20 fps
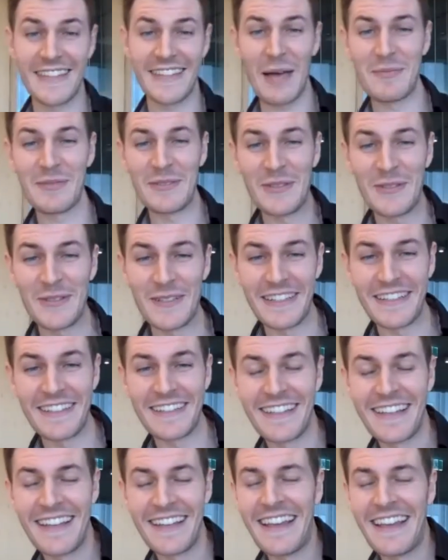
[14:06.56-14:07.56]
absolutely.
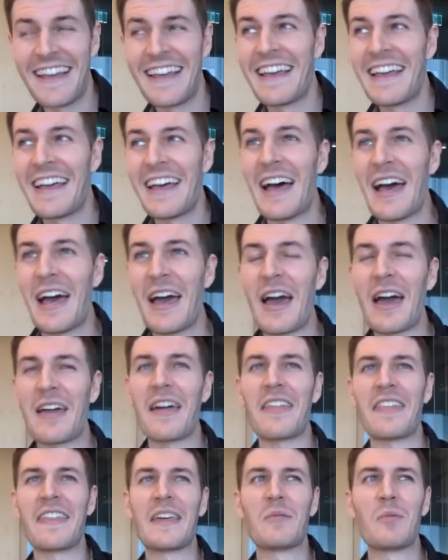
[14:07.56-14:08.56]

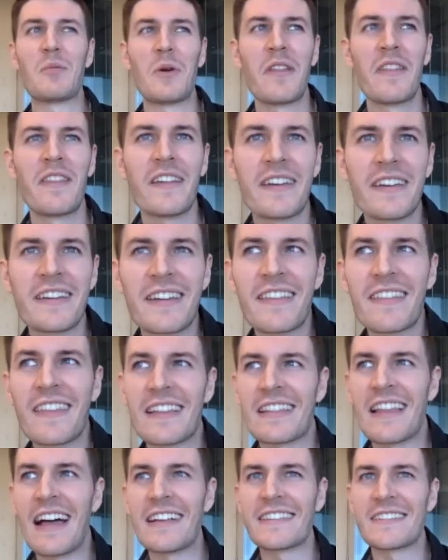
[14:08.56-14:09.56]
I think one of the
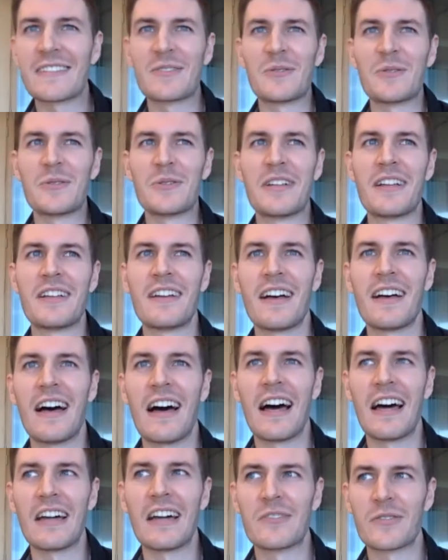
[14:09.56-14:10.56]
classical
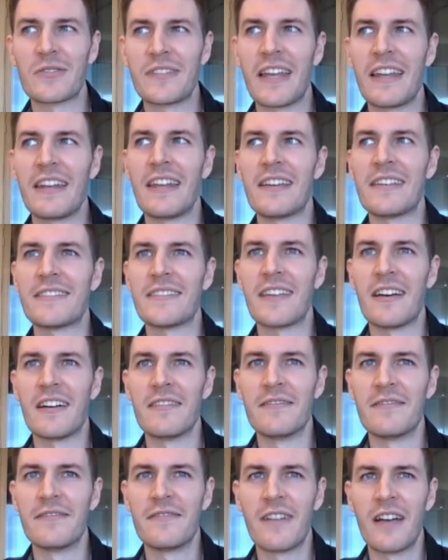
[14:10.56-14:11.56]
understandings
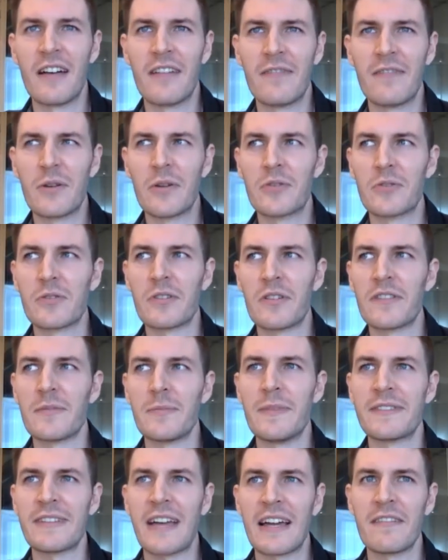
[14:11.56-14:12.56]
of photojournalism
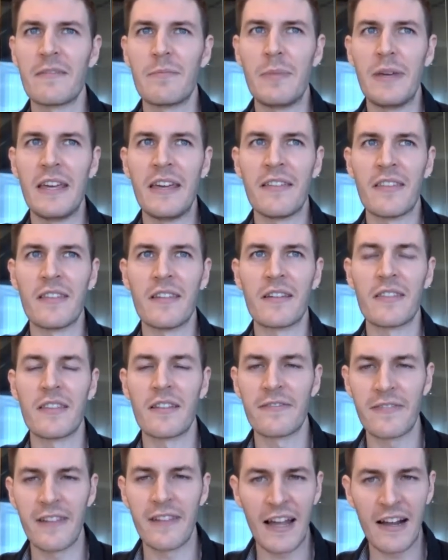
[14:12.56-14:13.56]
is kind of being the
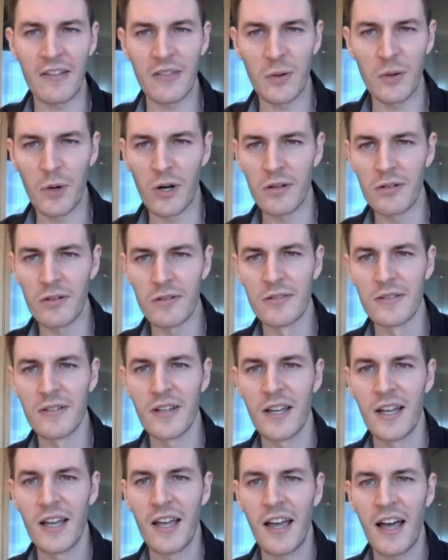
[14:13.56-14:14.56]
fly on the wall,
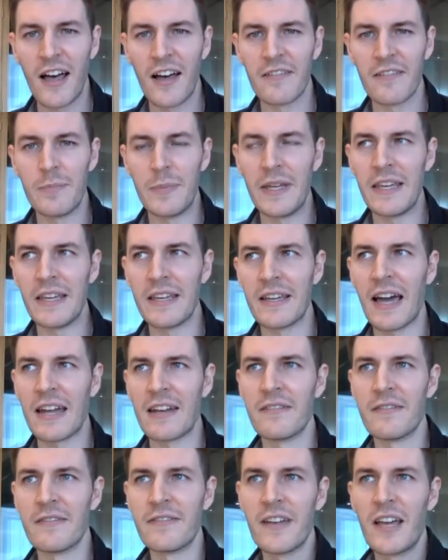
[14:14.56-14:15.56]
of being kind
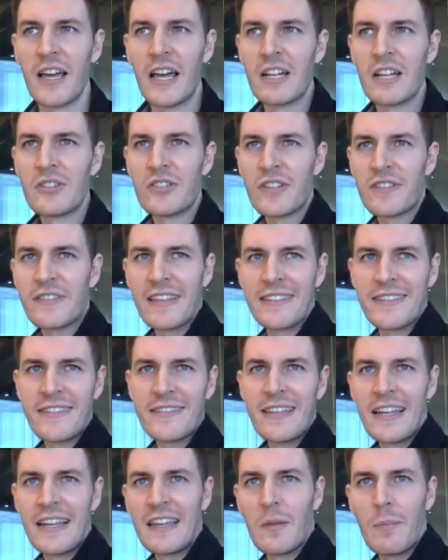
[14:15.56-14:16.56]
of just
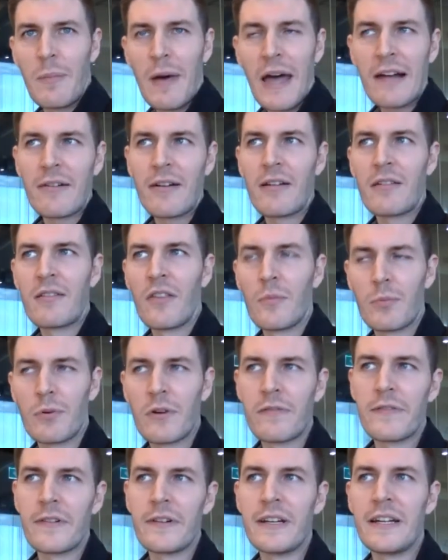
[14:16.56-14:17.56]
existing in the background and the
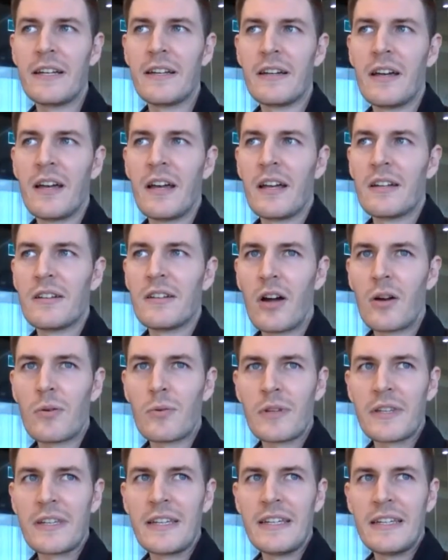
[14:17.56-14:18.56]
periphery, not
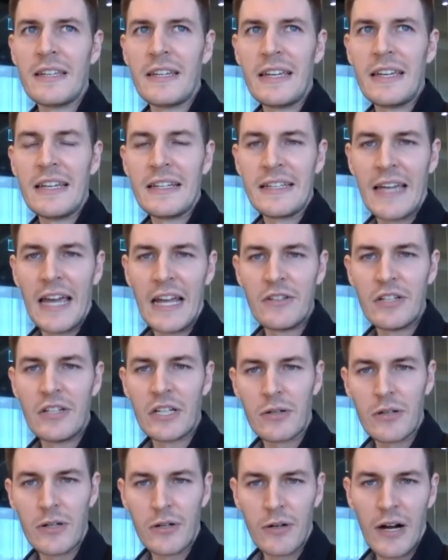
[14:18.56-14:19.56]
really engaging or
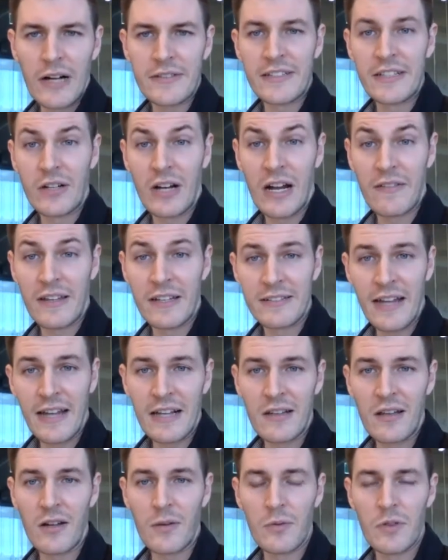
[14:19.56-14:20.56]
interacting or having a
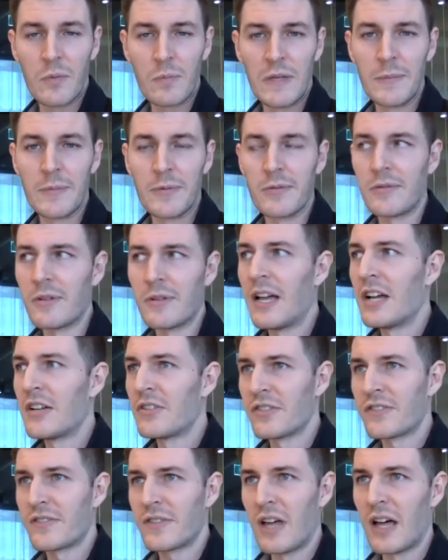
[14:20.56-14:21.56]
dialogue with the people,
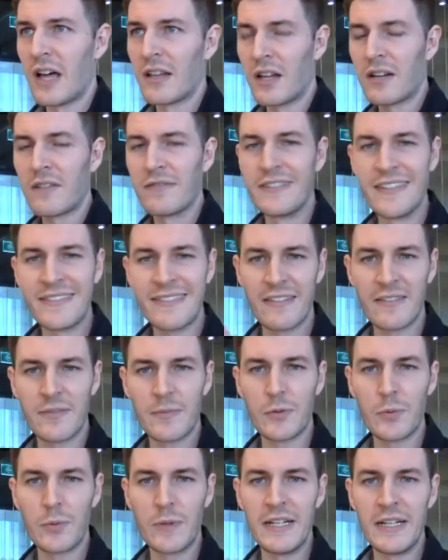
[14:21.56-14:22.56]
just a lot of distance
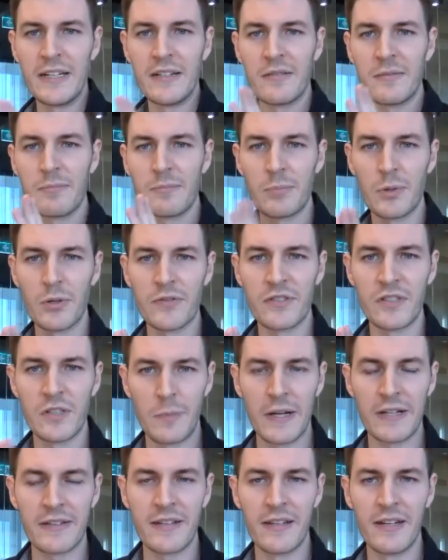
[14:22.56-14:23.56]
between person
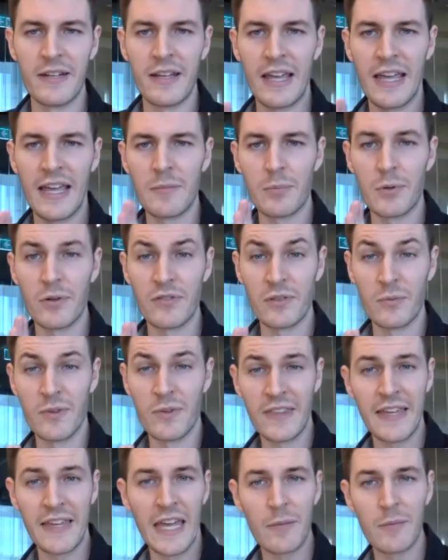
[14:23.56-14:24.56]
depicted and person with
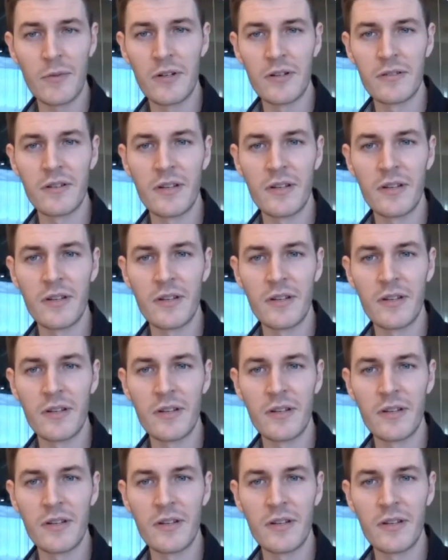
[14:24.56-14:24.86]
the camera.